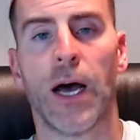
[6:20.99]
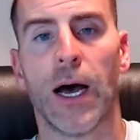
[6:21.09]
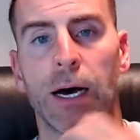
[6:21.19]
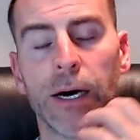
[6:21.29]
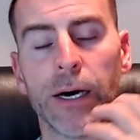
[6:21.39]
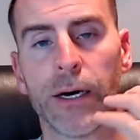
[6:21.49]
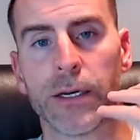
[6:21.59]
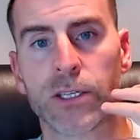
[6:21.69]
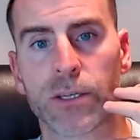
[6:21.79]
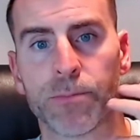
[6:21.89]

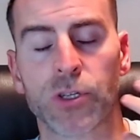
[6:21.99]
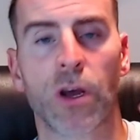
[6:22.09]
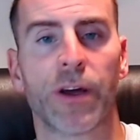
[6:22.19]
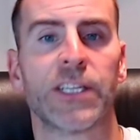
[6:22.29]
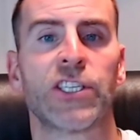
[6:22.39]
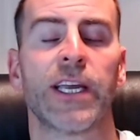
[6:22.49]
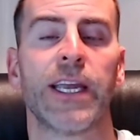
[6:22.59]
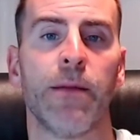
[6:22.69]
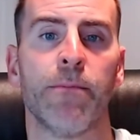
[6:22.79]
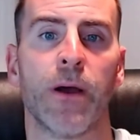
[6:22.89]
kind of
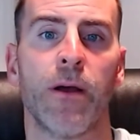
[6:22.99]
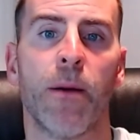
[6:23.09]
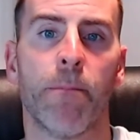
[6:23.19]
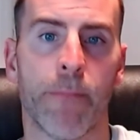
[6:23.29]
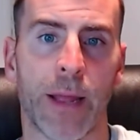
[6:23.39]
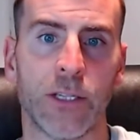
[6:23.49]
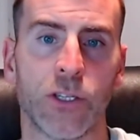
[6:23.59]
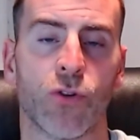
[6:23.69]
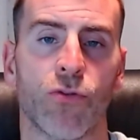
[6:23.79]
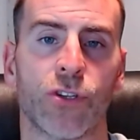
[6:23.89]
team
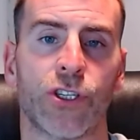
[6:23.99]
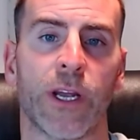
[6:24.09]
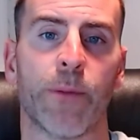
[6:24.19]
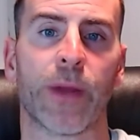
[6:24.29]
mentorship,